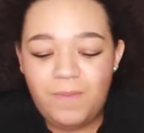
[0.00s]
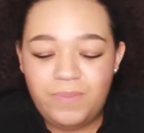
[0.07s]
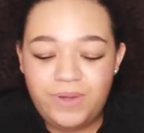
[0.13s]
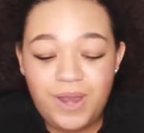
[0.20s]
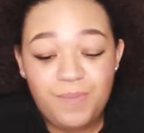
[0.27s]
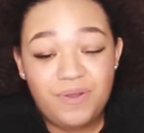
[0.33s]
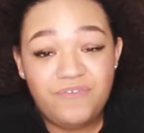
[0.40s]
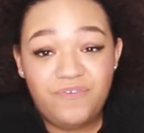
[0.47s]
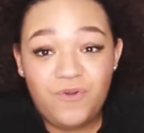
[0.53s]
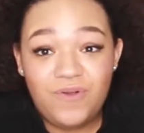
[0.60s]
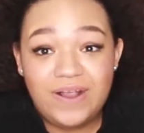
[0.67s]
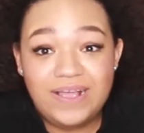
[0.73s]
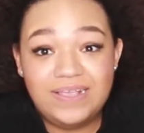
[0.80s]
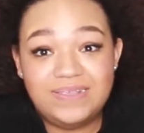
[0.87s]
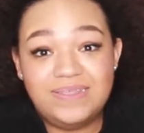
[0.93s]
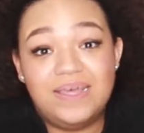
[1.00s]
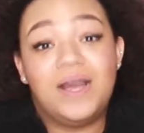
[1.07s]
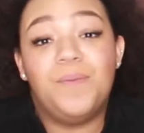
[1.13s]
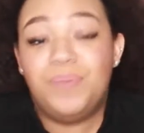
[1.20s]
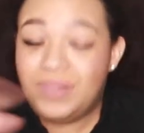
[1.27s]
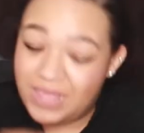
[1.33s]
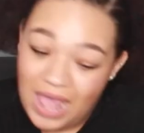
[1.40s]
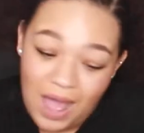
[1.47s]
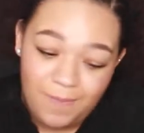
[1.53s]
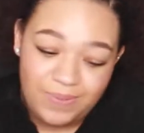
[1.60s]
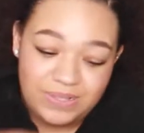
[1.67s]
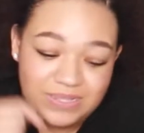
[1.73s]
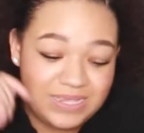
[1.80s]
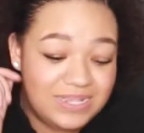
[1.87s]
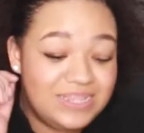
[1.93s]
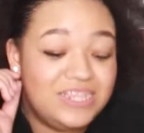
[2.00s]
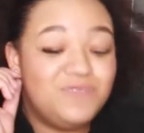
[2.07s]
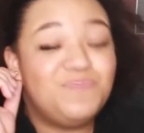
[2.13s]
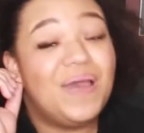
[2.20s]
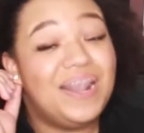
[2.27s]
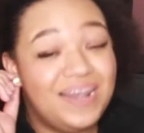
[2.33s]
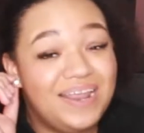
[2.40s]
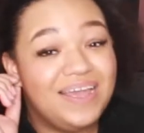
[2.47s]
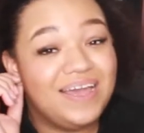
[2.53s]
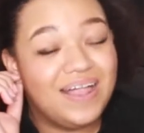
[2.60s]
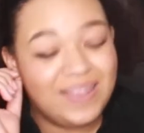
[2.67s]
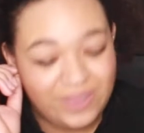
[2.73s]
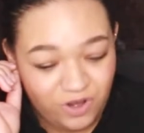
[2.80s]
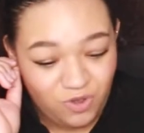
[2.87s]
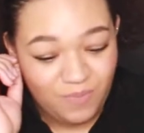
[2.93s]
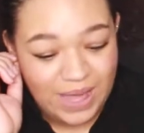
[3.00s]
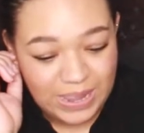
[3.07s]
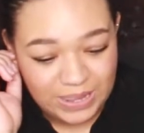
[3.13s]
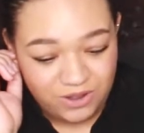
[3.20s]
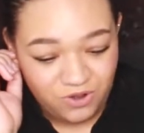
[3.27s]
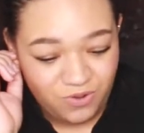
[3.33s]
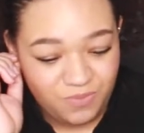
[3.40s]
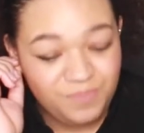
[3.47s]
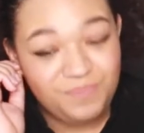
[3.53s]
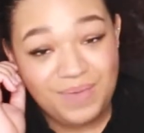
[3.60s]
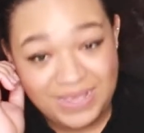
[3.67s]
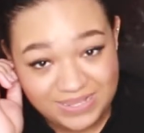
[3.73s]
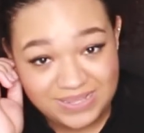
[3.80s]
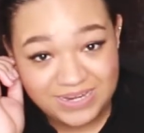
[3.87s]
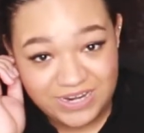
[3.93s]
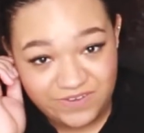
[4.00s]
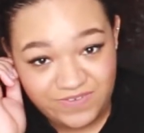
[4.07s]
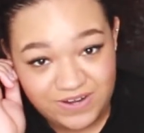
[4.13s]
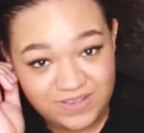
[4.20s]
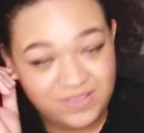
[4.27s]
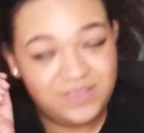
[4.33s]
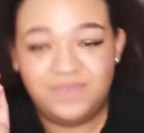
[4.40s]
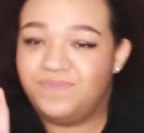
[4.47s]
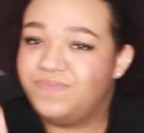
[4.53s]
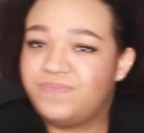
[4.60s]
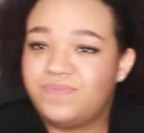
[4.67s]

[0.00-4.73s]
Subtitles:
Number four is the complete opposite. Spending little by little makes a difference.